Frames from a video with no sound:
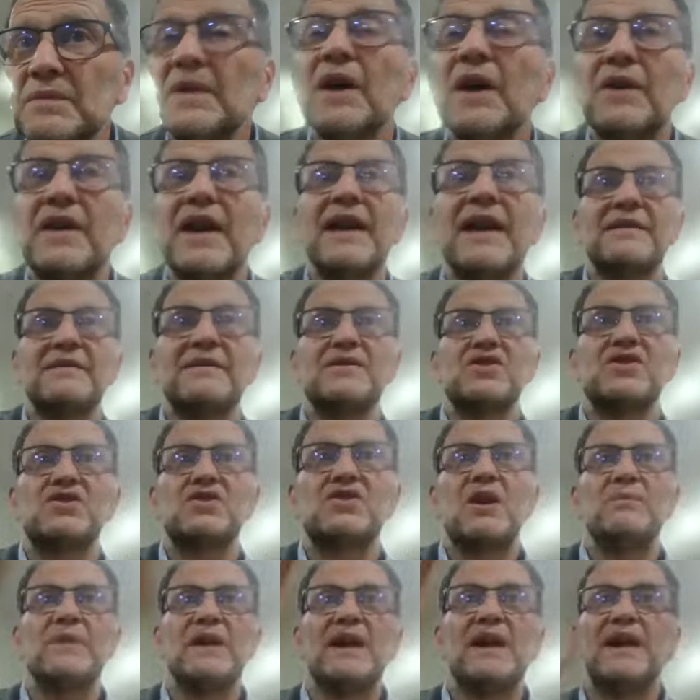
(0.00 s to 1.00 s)
Okay,
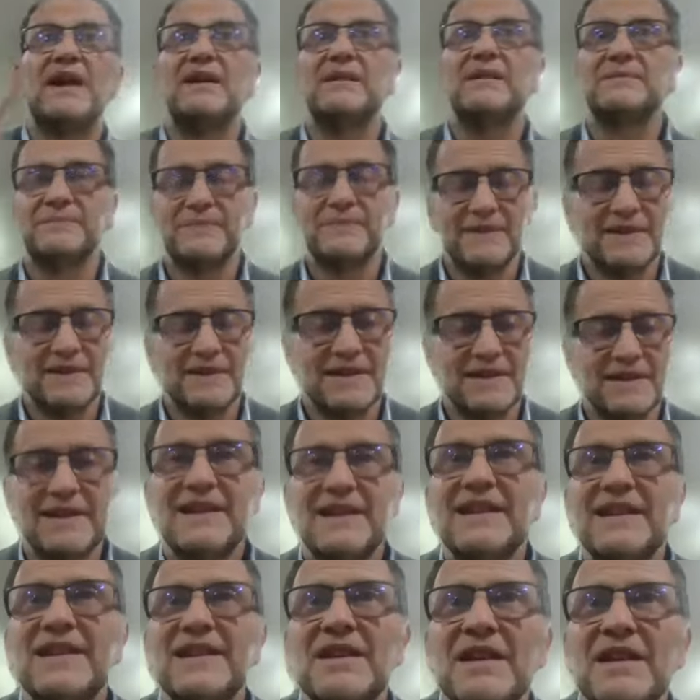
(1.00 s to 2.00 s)
stop that
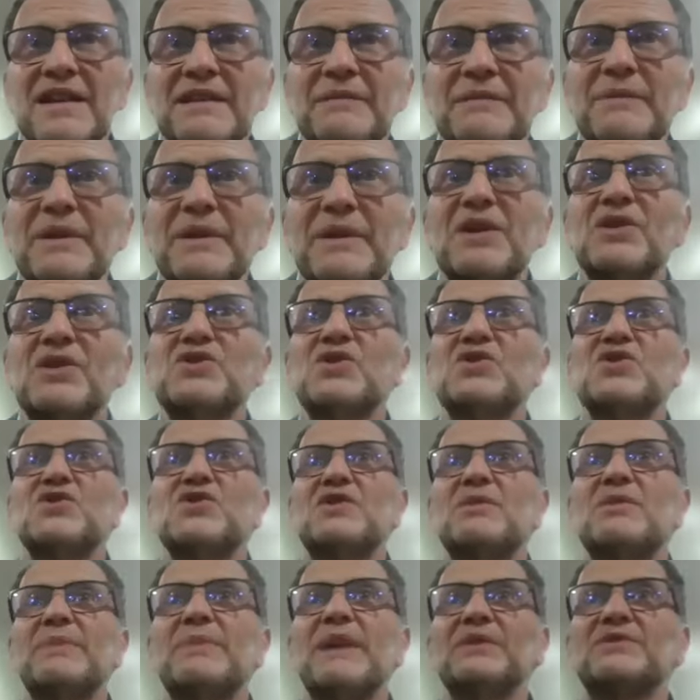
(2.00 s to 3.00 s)
because you're
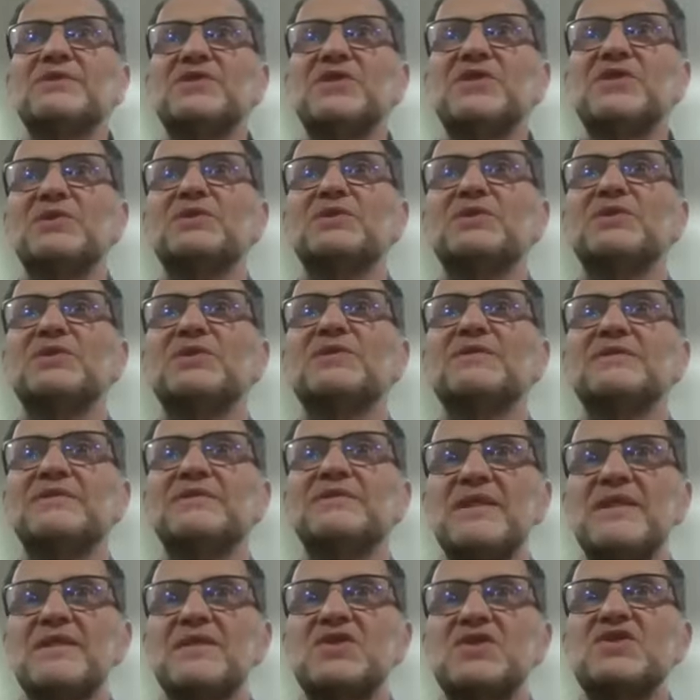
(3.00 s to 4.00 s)
just about to
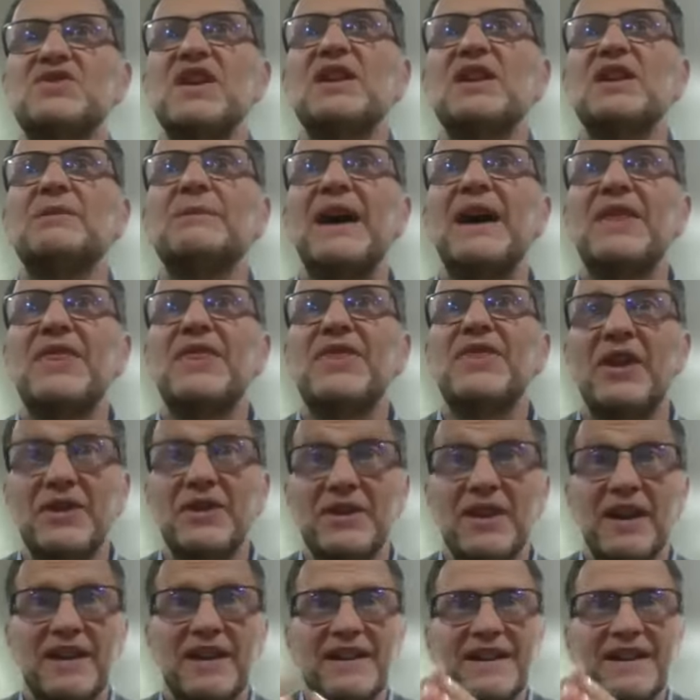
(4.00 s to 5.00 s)
steal my
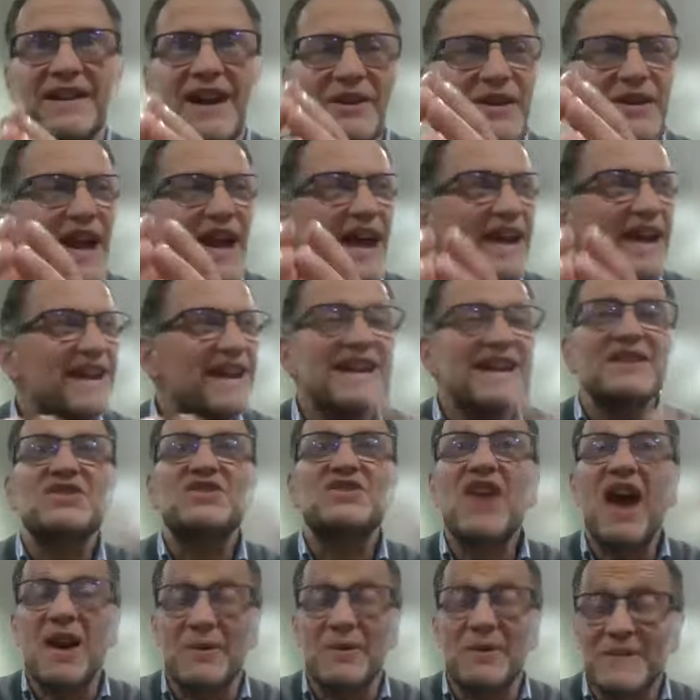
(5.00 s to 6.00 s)
thunder. Okay,
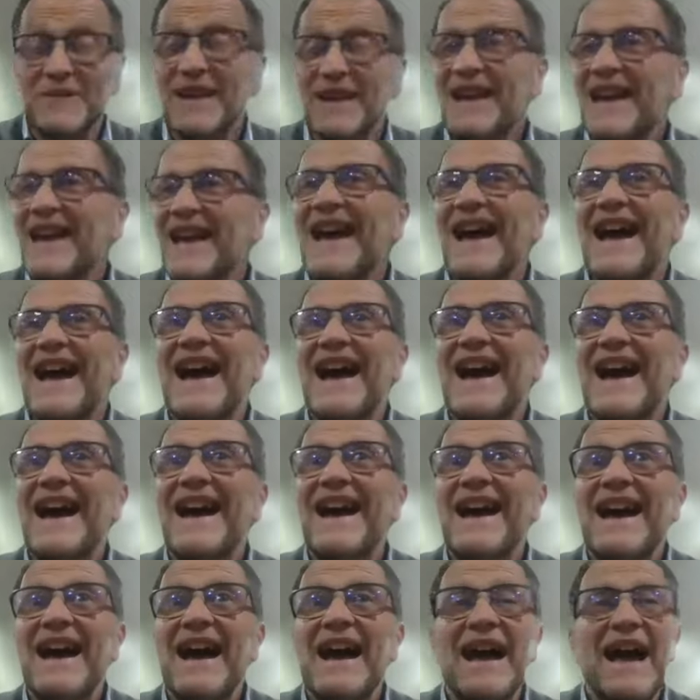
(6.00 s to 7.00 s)
so
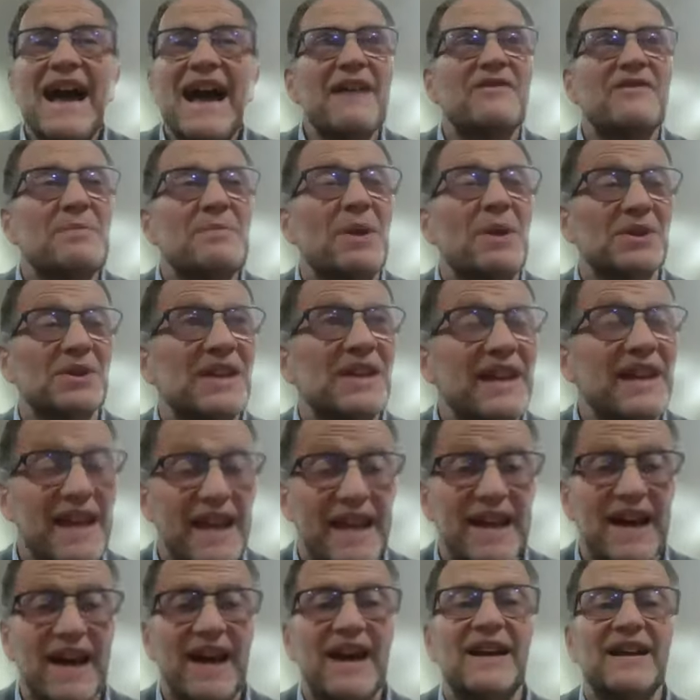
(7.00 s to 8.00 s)
uh, everybody
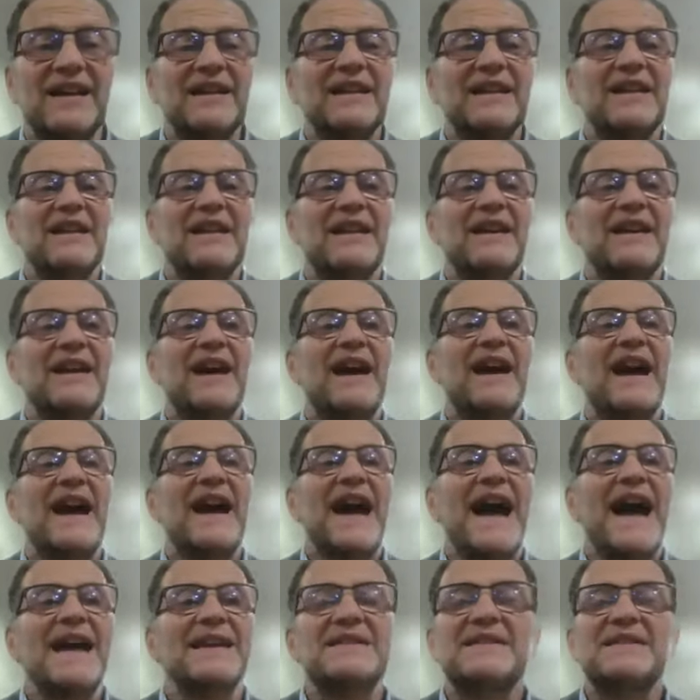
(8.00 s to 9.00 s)
here uh,
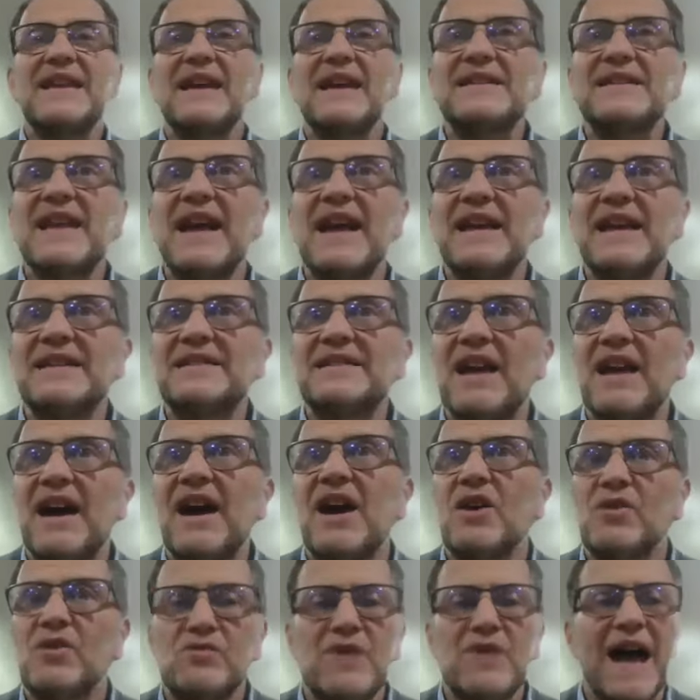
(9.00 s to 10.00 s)
has their
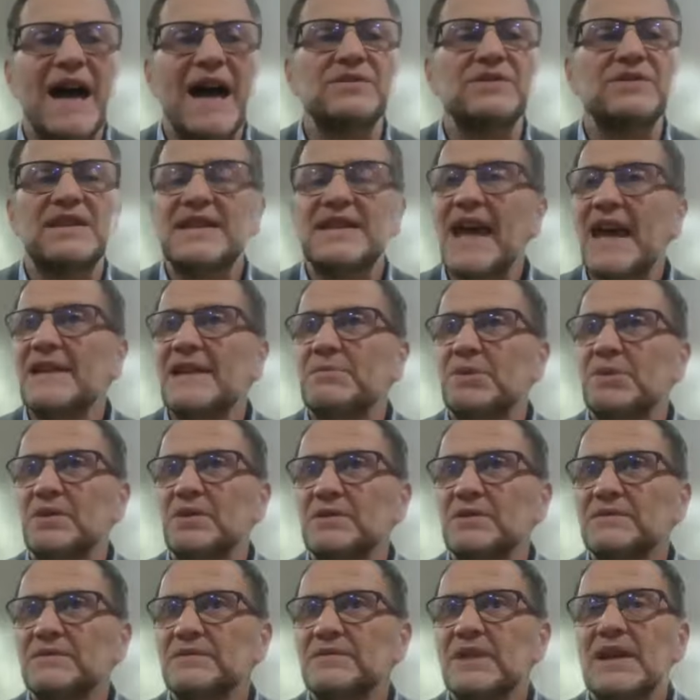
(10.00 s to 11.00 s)
Seder round a table.
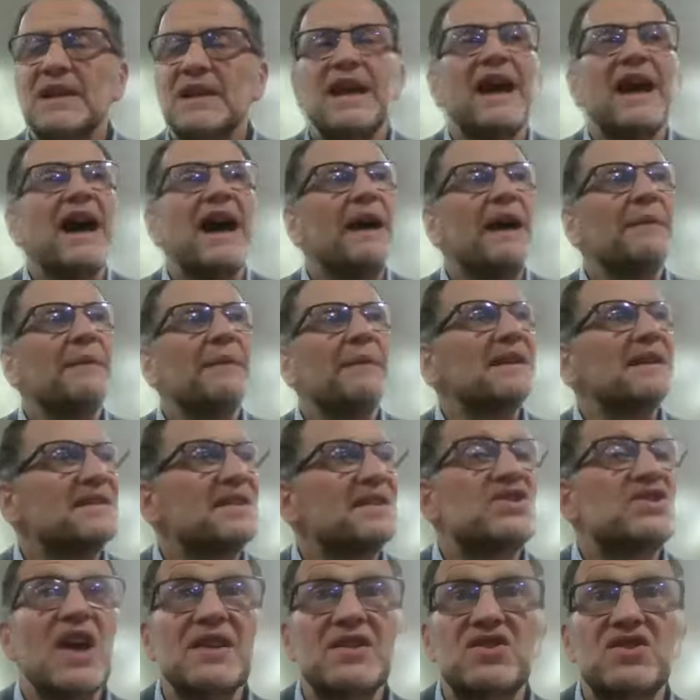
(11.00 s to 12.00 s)
I'm going to
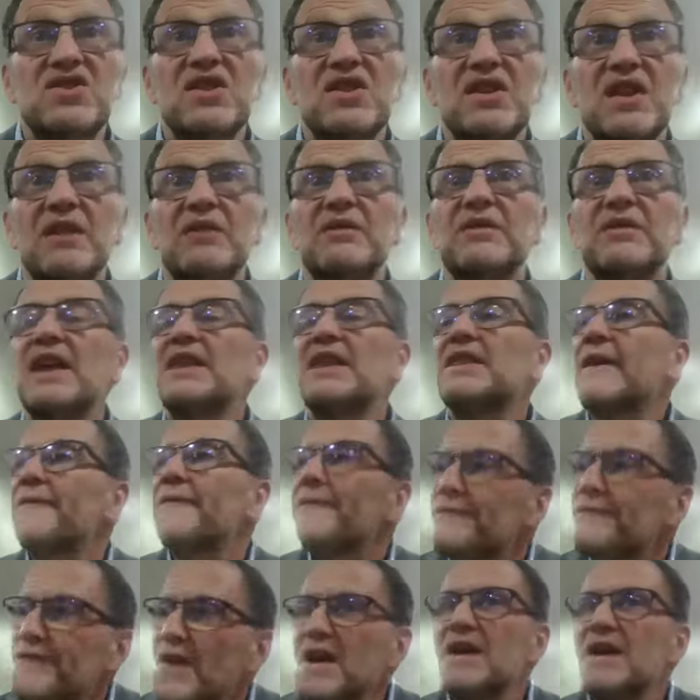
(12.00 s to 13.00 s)
suggest to you that the
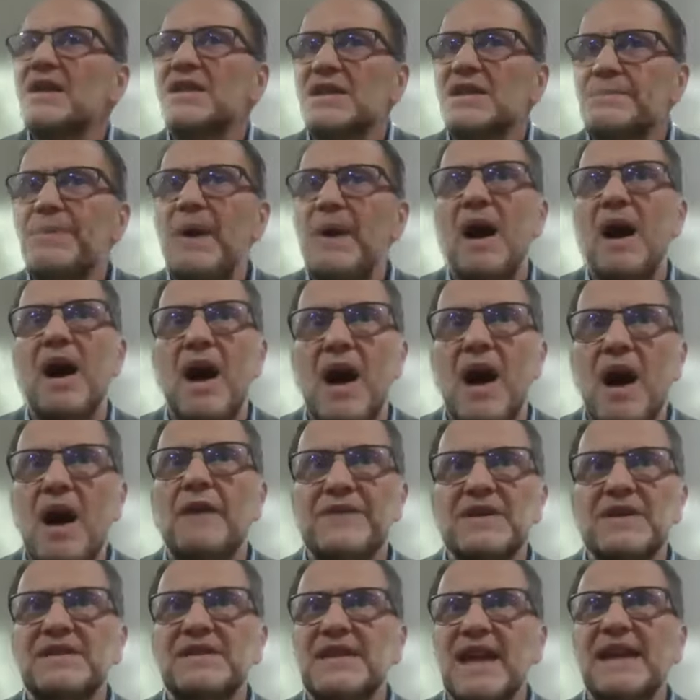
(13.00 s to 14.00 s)
first part
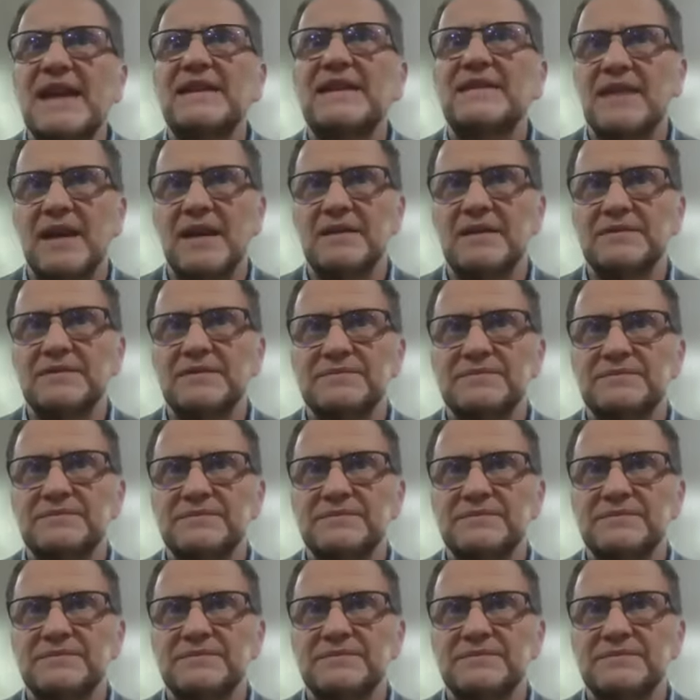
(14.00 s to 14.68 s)
of the Seder